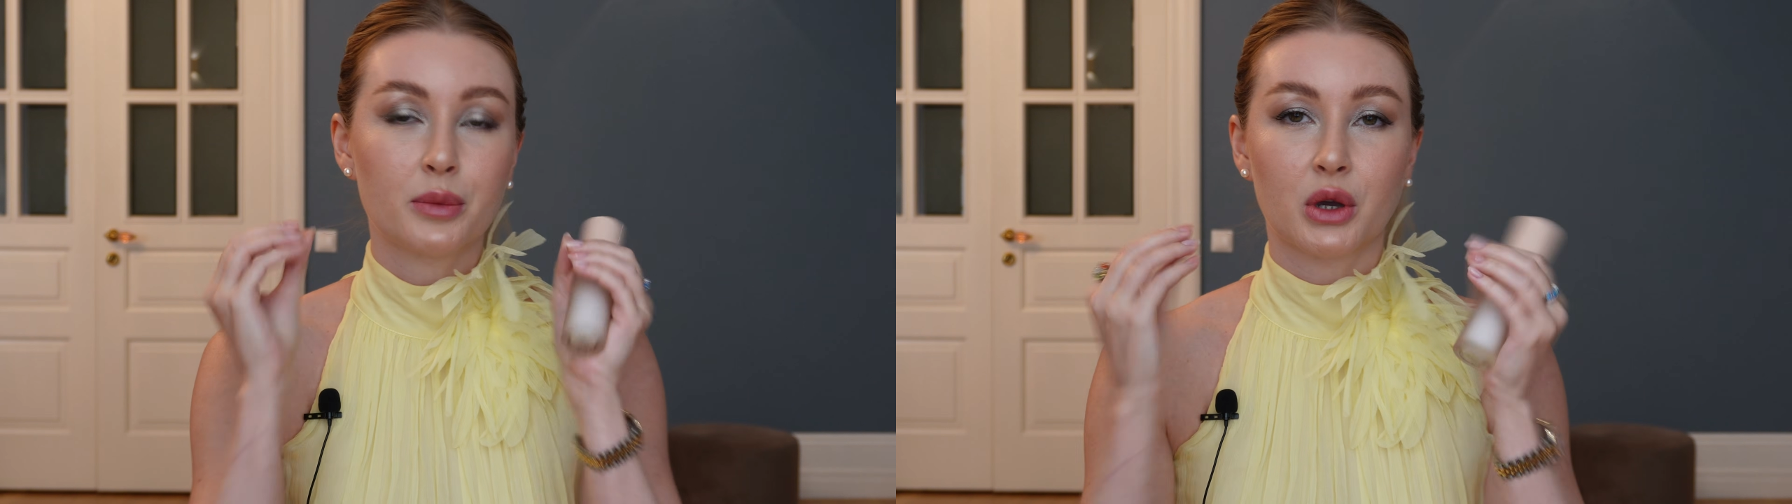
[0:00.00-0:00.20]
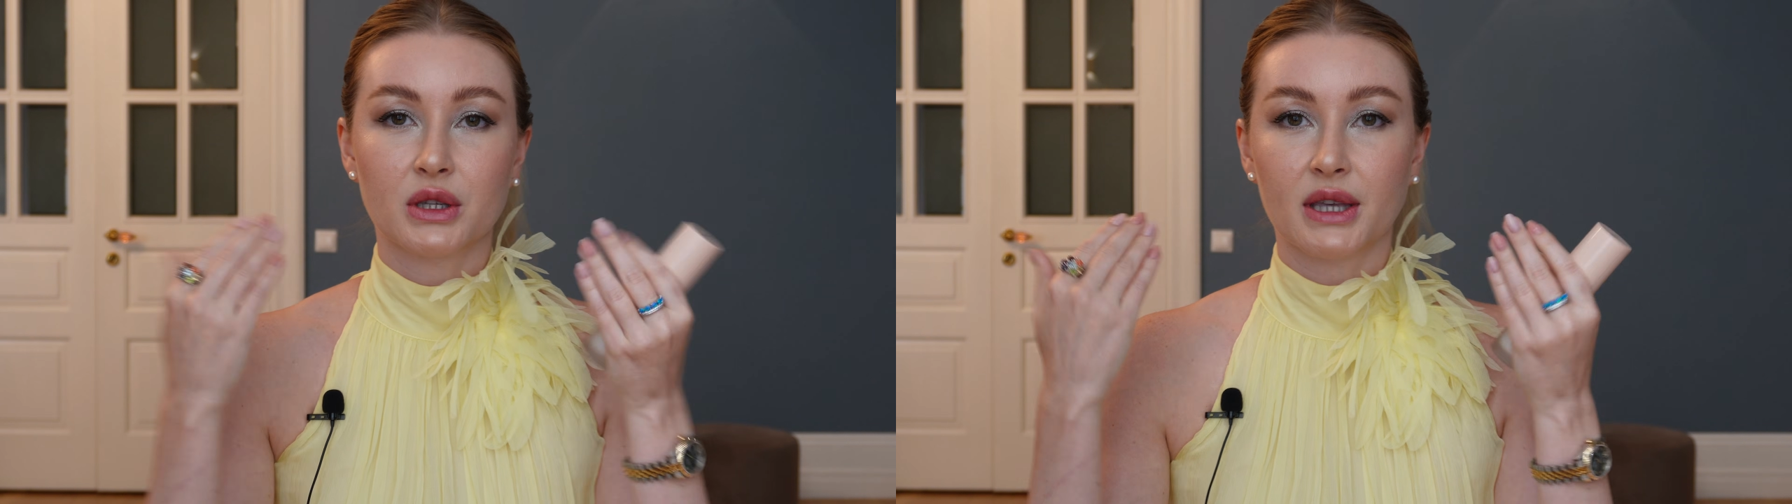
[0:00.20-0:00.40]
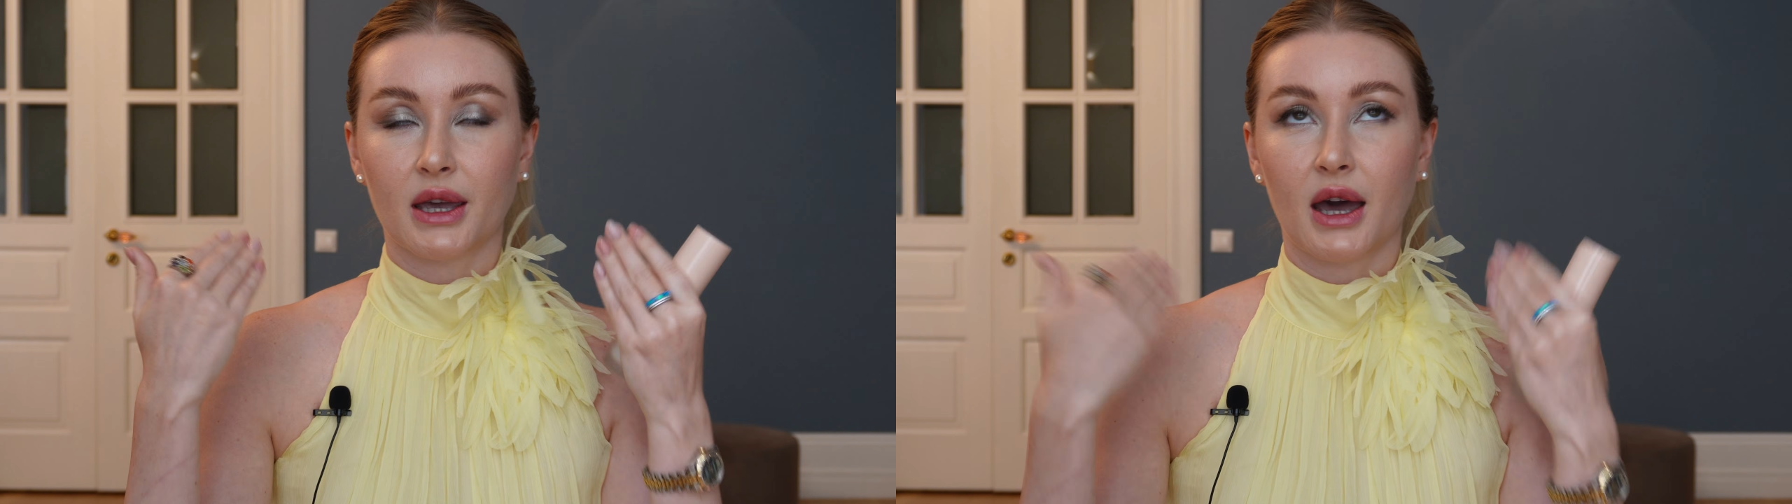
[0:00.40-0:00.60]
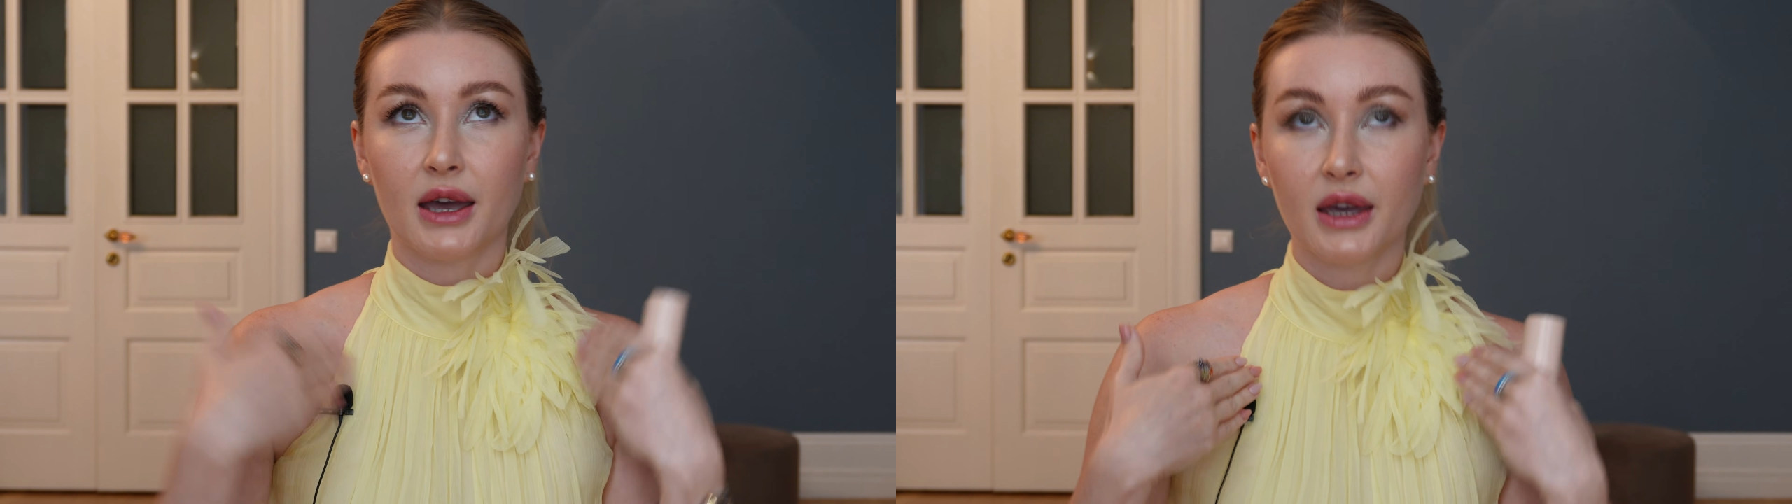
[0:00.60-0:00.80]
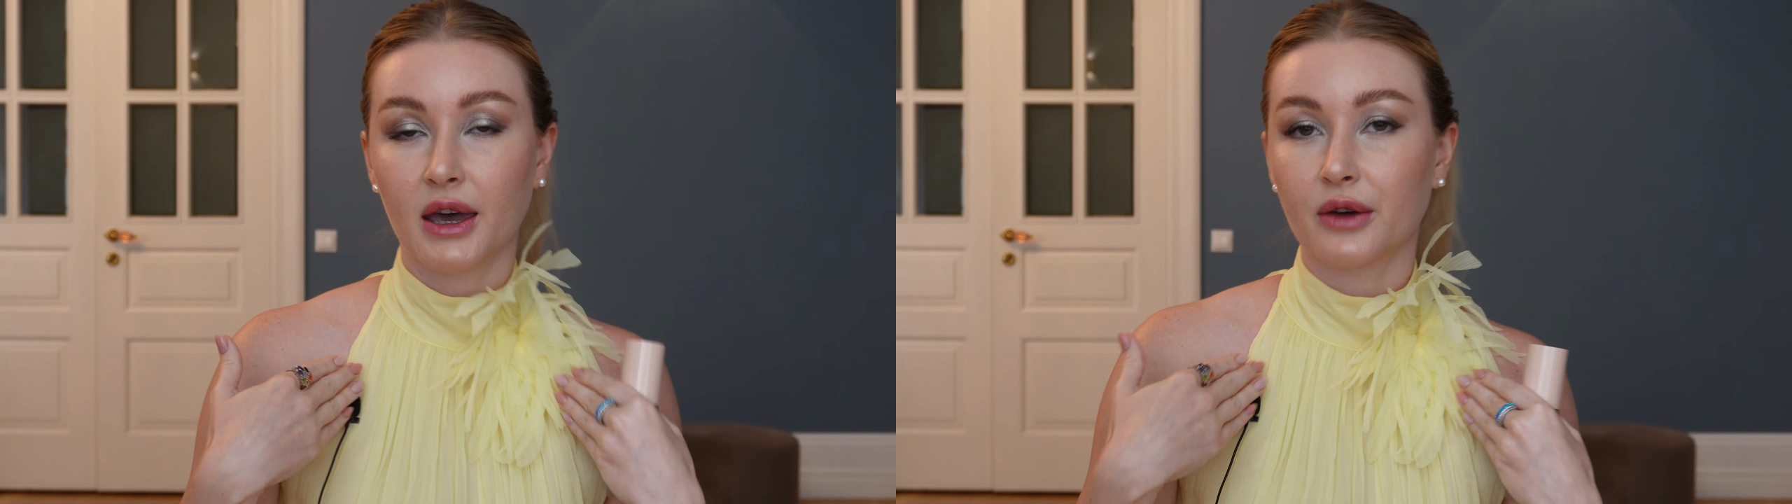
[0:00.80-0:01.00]
Because
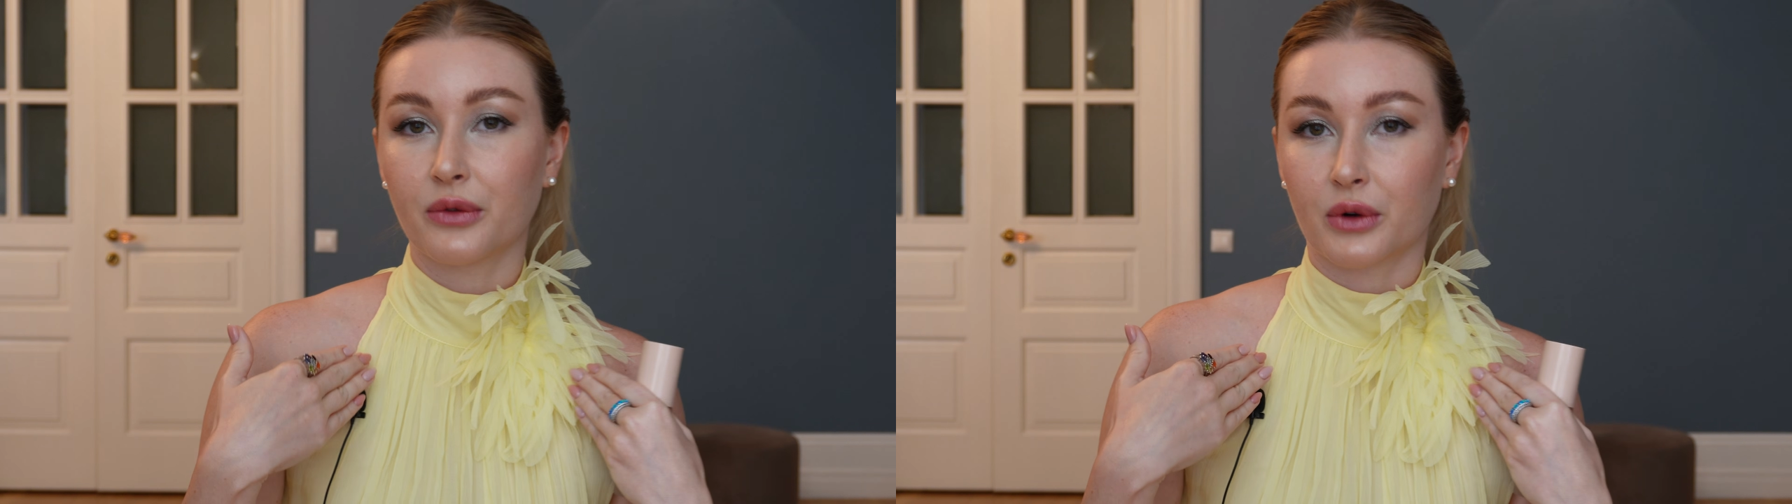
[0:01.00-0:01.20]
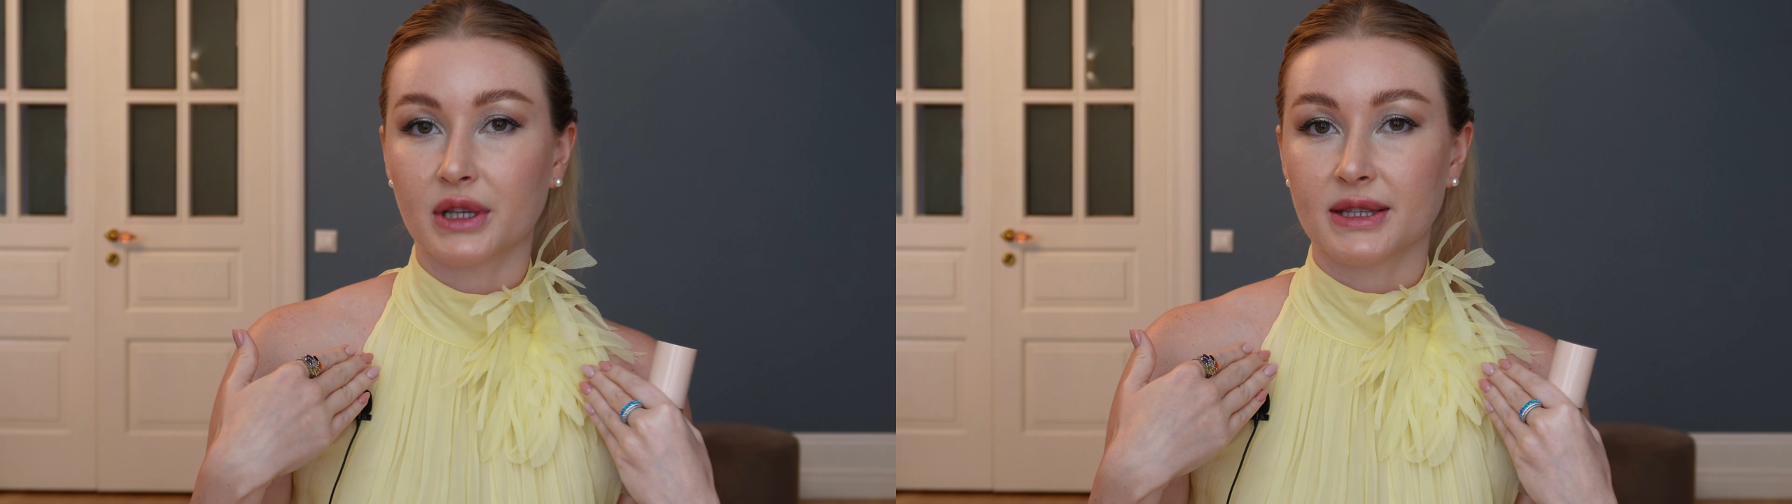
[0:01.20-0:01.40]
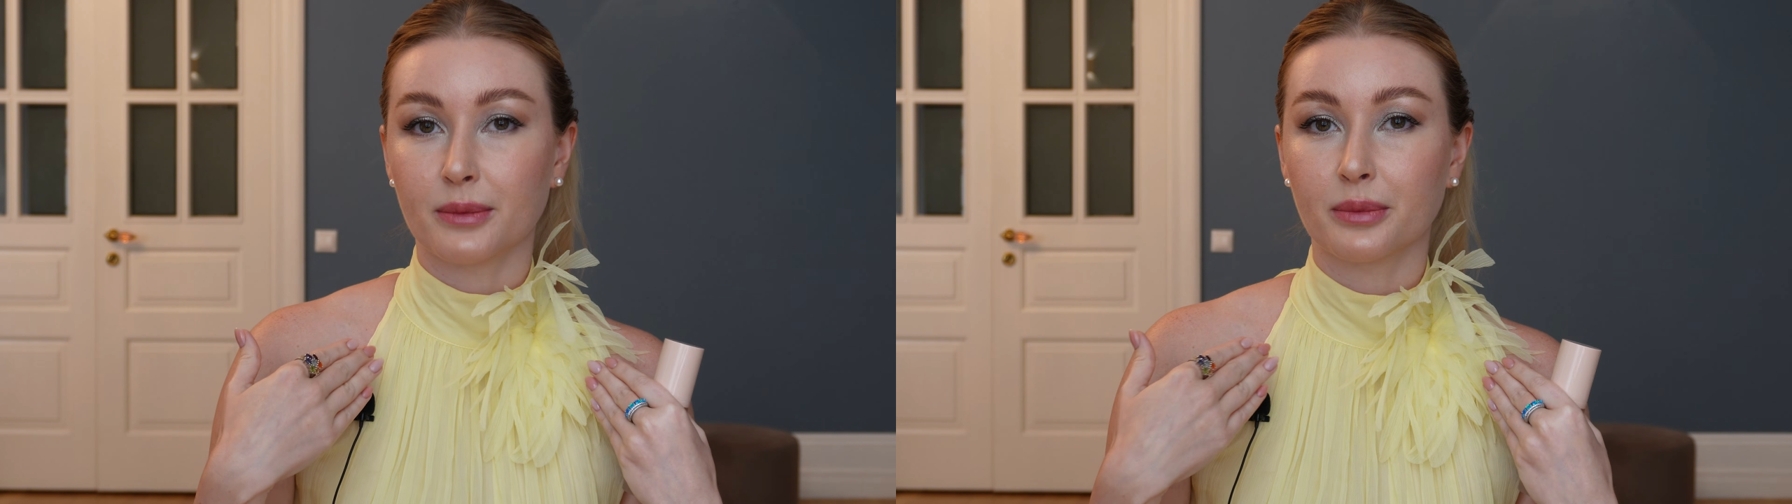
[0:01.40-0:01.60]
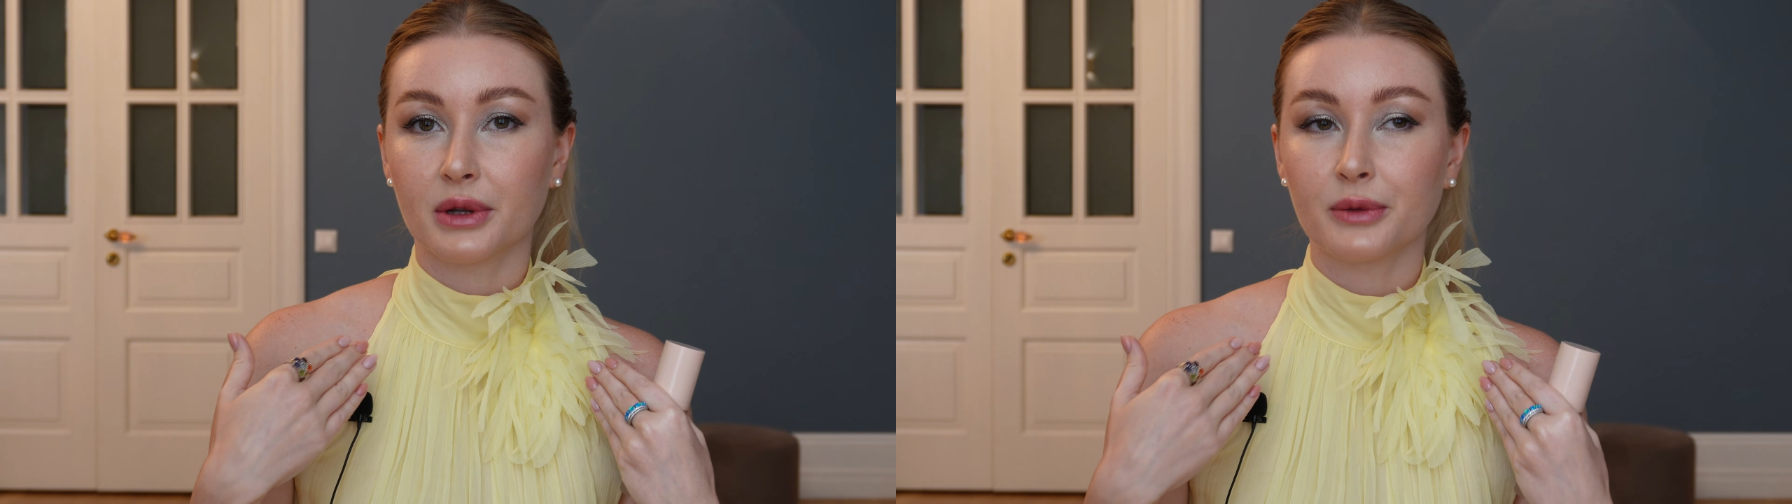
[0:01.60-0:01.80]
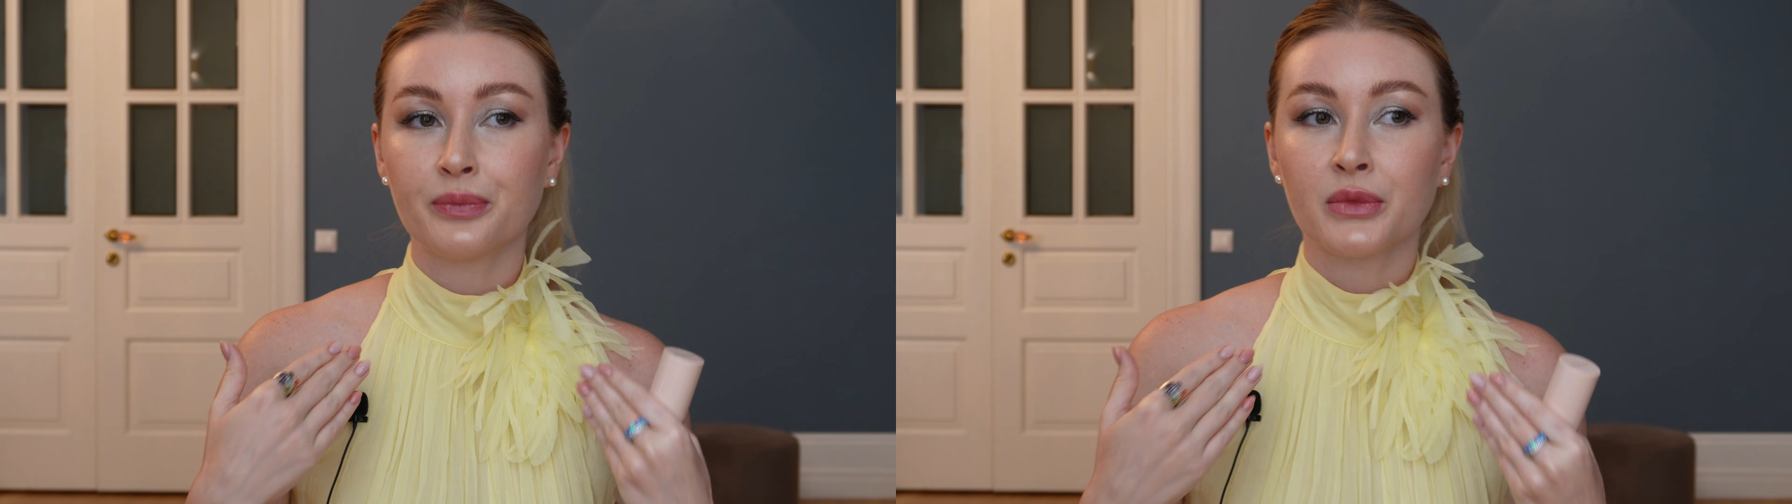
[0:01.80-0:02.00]
I have, for
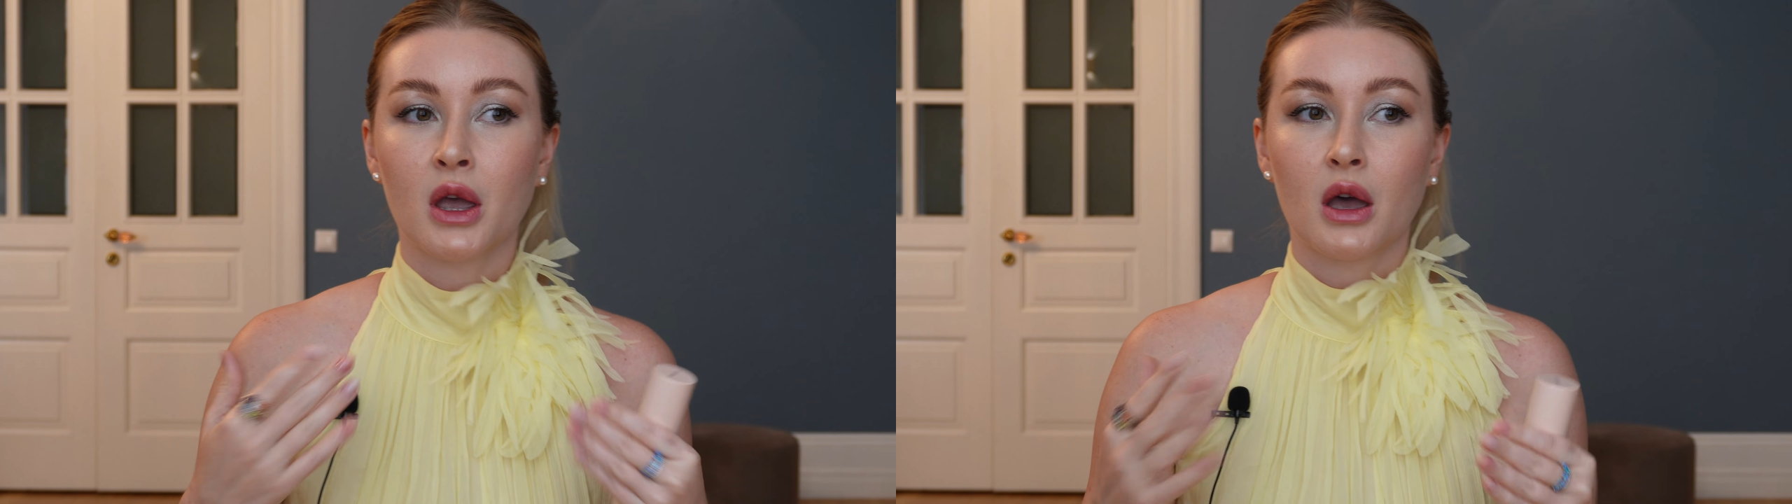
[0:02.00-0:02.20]
example,